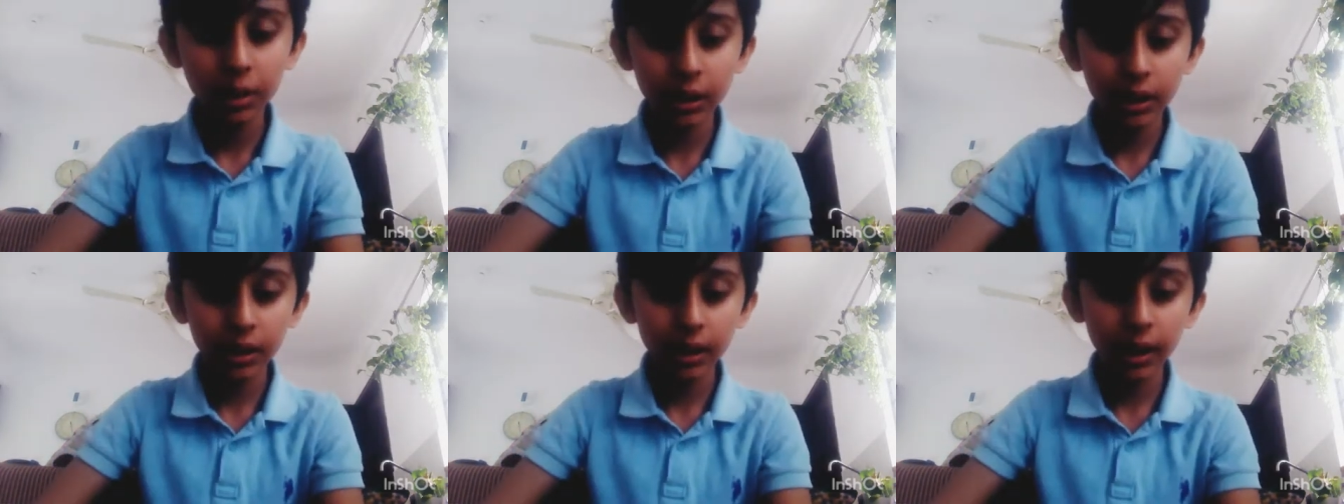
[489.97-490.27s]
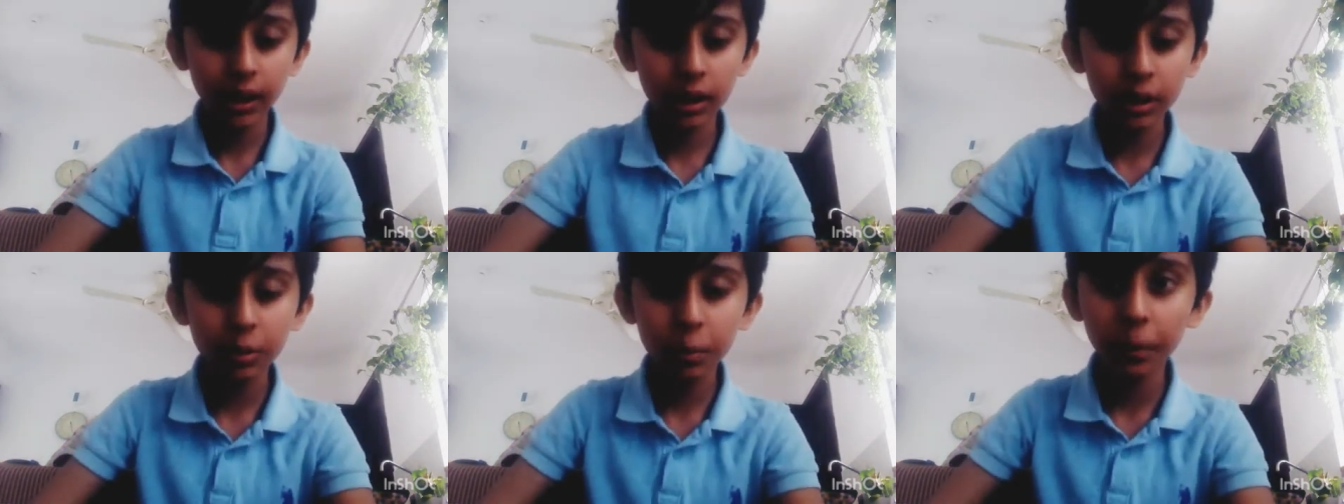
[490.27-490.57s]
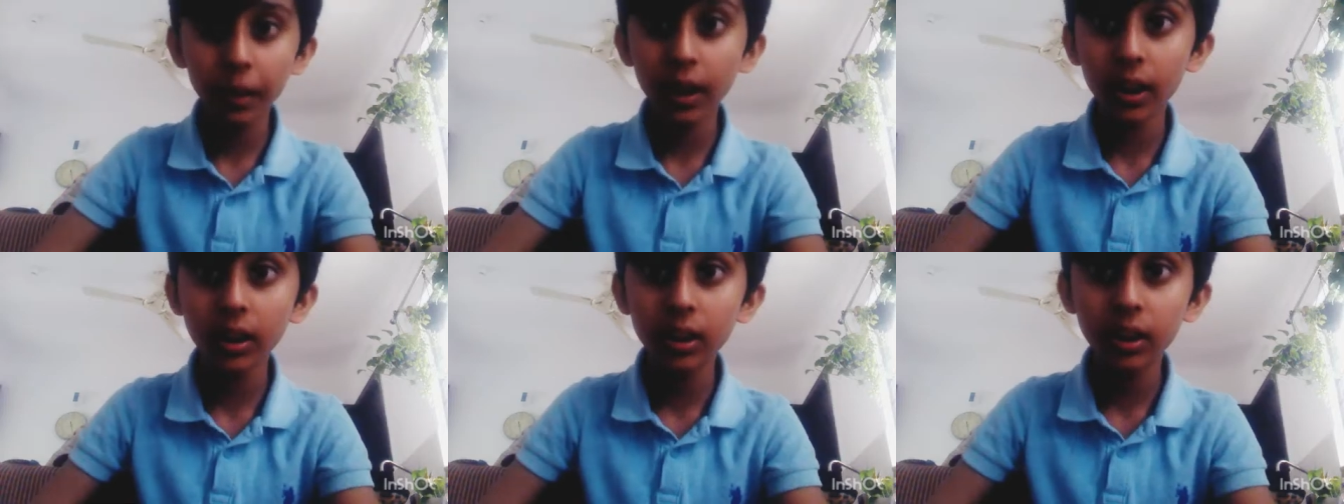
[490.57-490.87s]
sketch
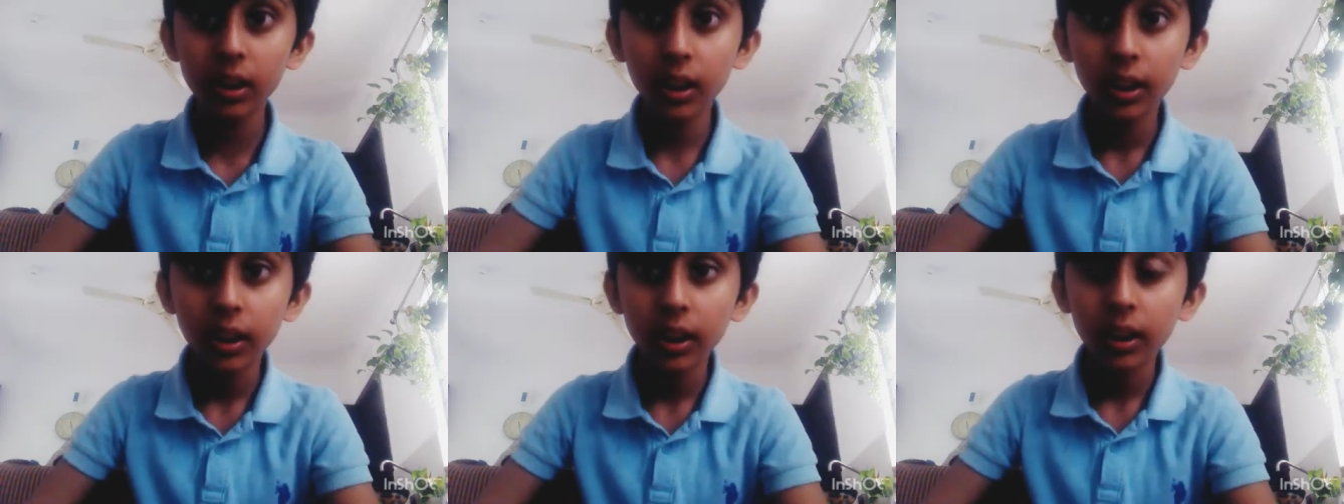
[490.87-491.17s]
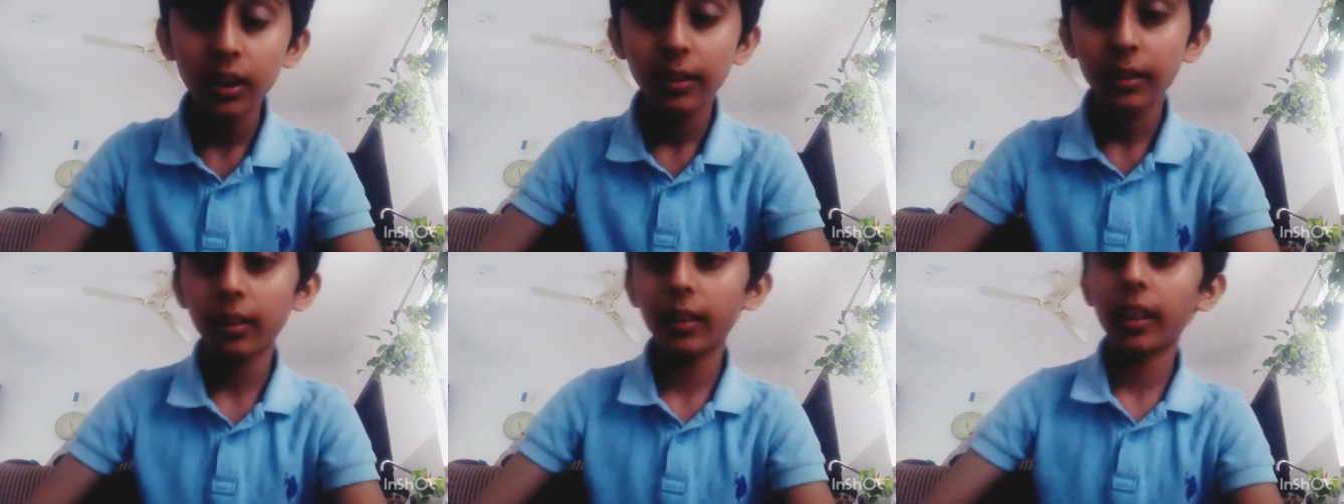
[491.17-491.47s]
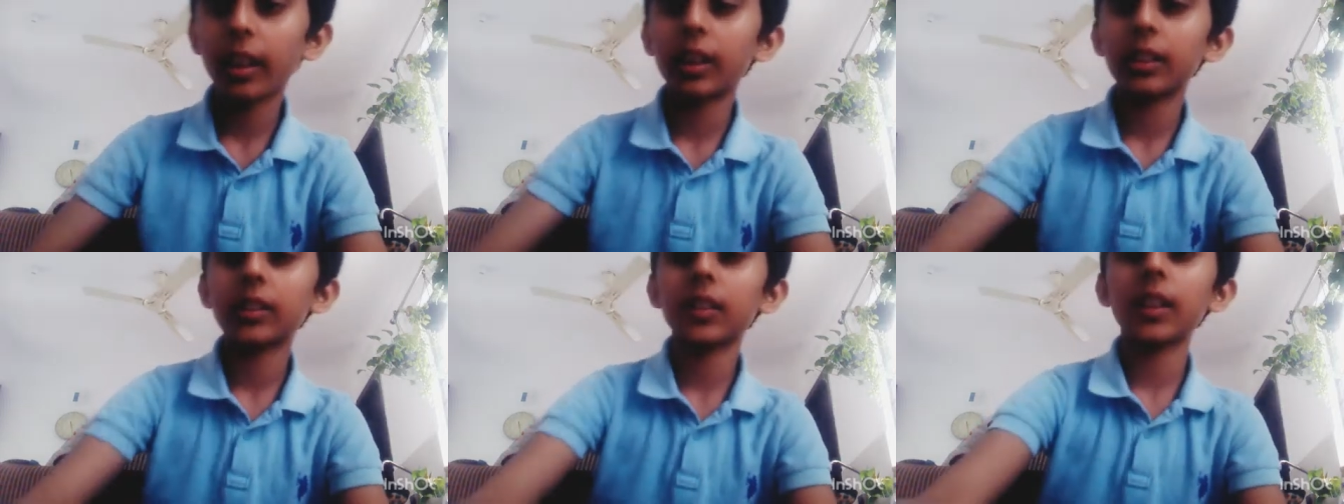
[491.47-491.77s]
pens. So
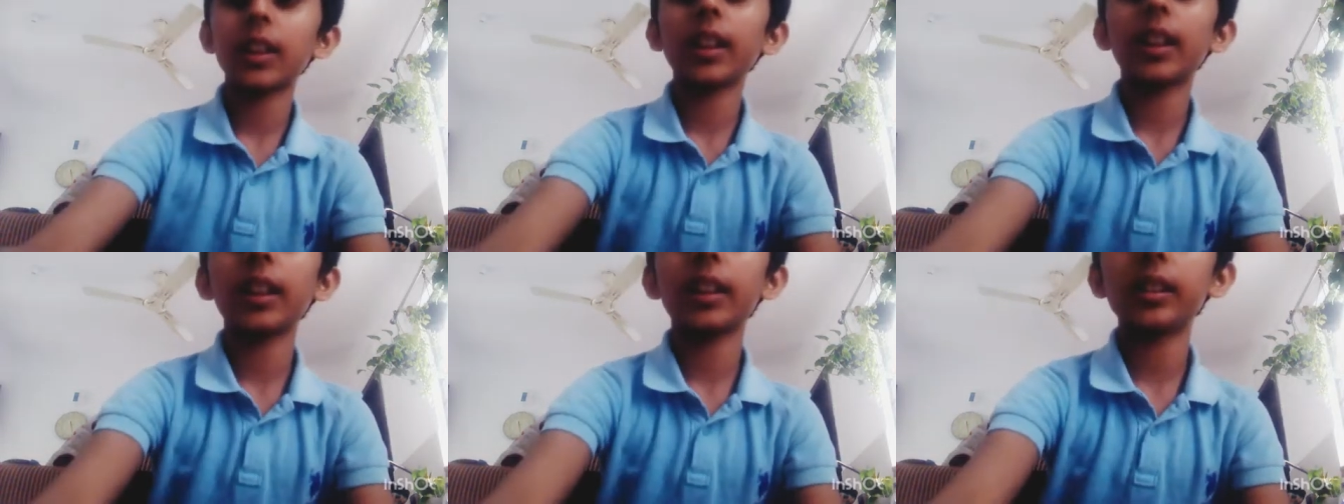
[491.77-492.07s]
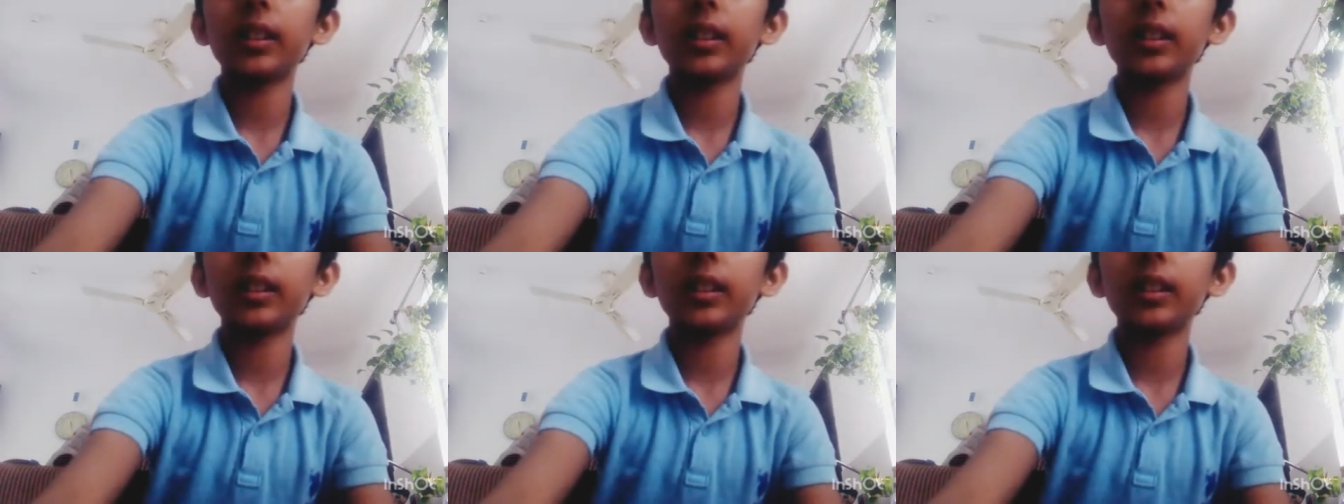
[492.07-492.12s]
that's why